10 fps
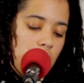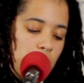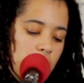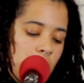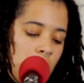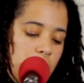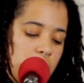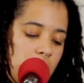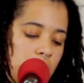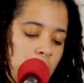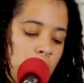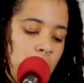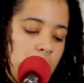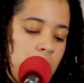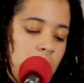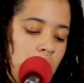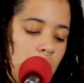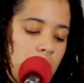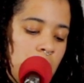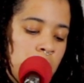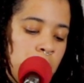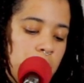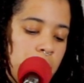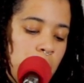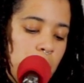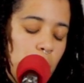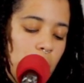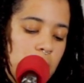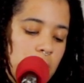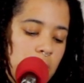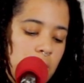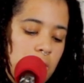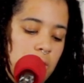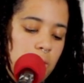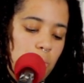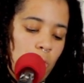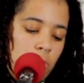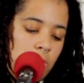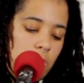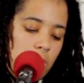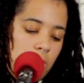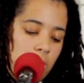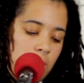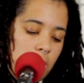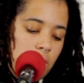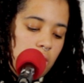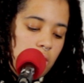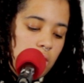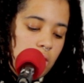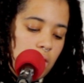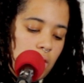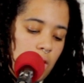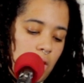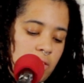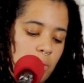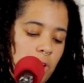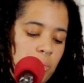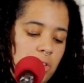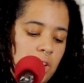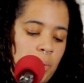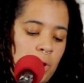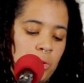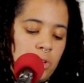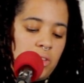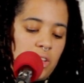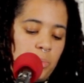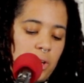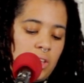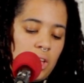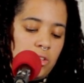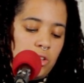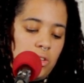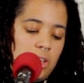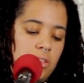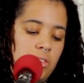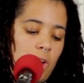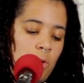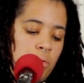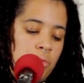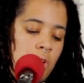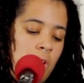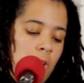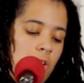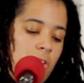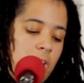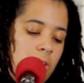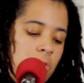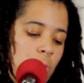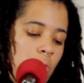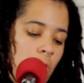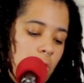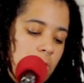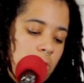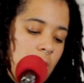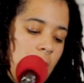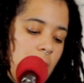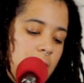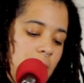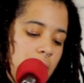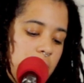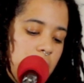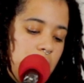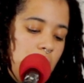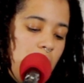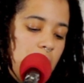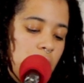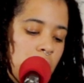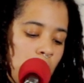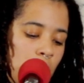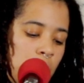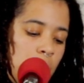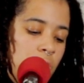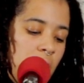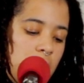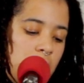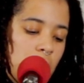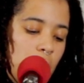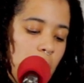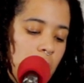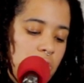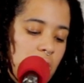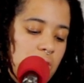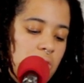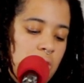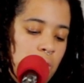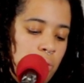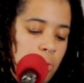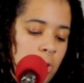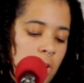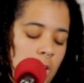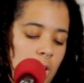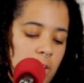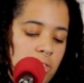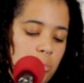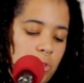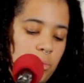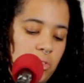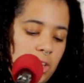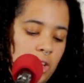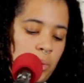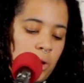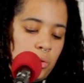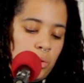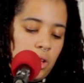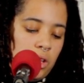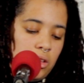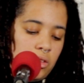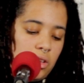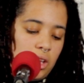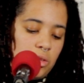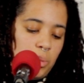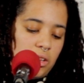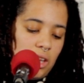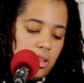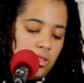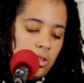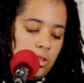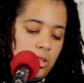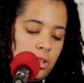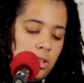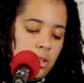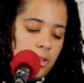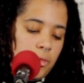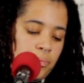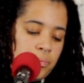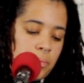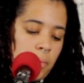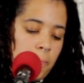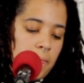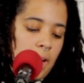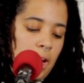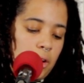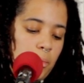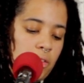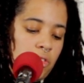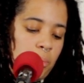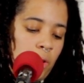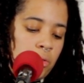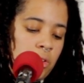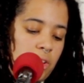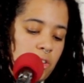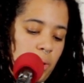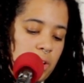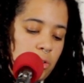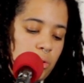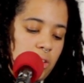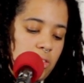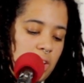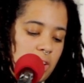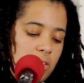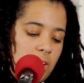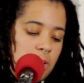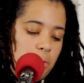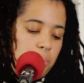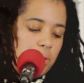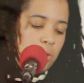how much time it's taken my body to learn how to perform when watched. I sometimes think about all this expectation, this self, already so hot, and heavy and slow, already so much and still. I sometimes think about all this expectation. How am I supposed to dismantle these things I didn't